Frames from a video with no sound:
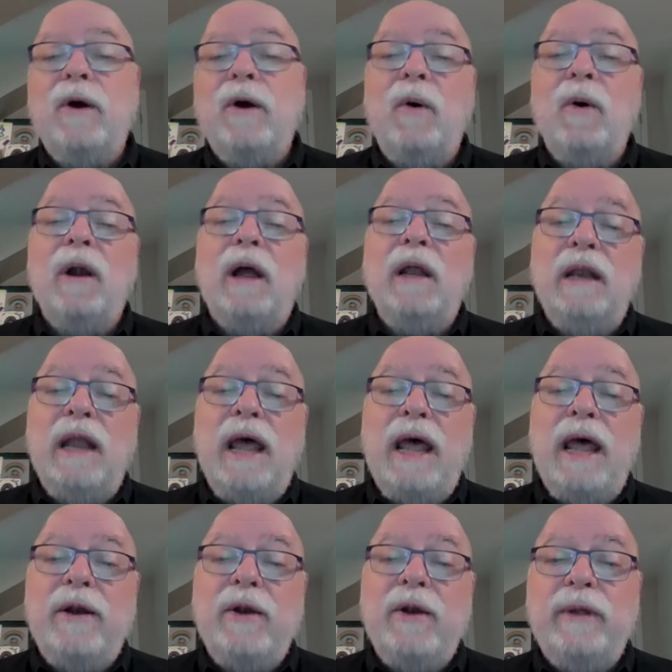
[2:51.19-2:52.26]
or a
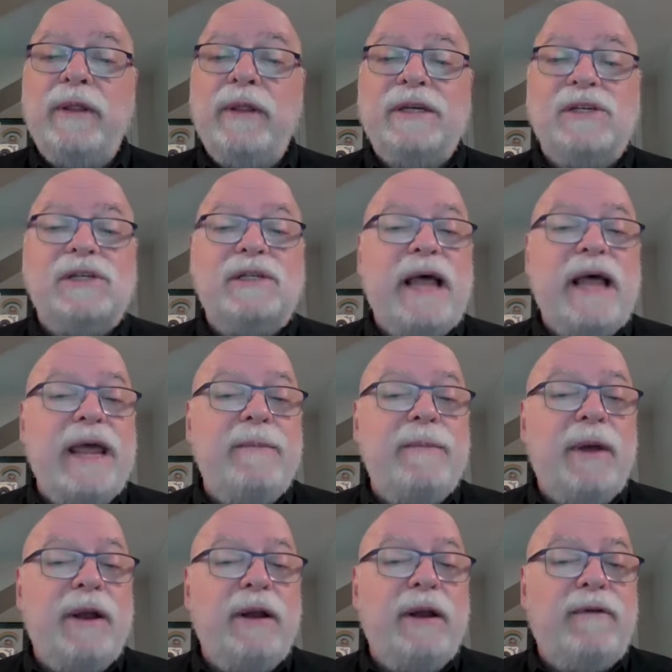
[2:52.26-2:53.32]
letter with a
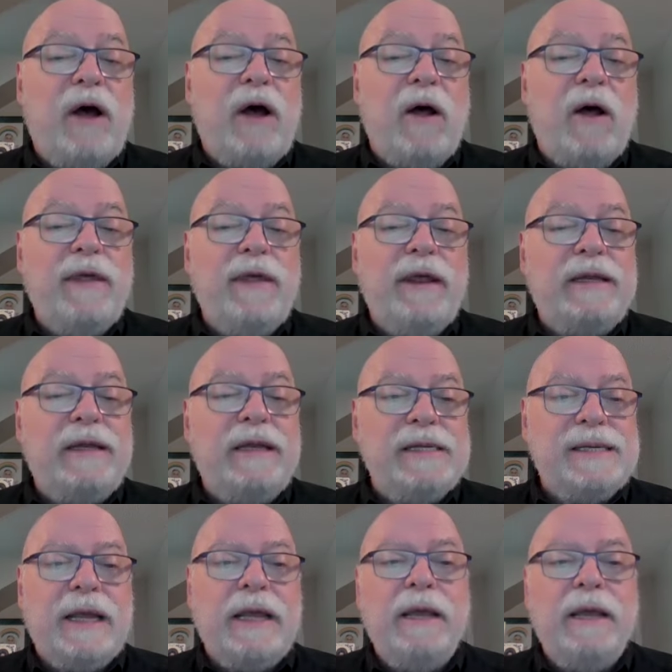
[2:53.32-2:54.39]
statement of
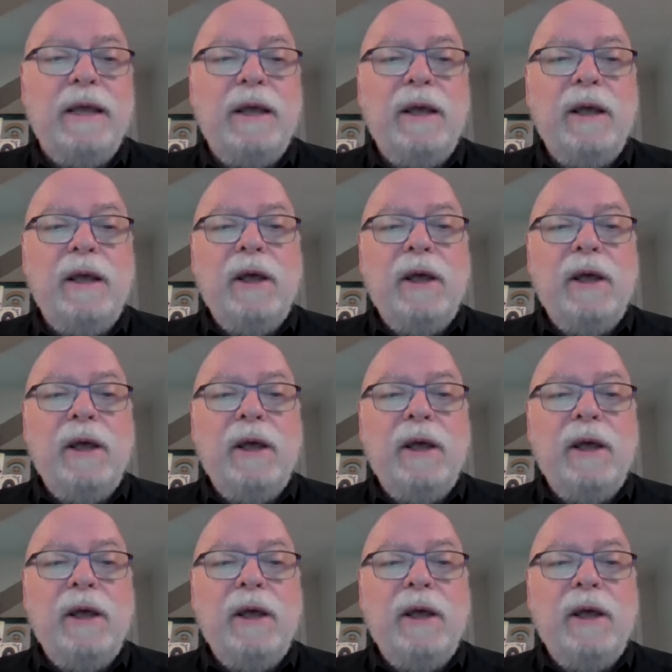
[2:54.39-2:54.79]
authenticity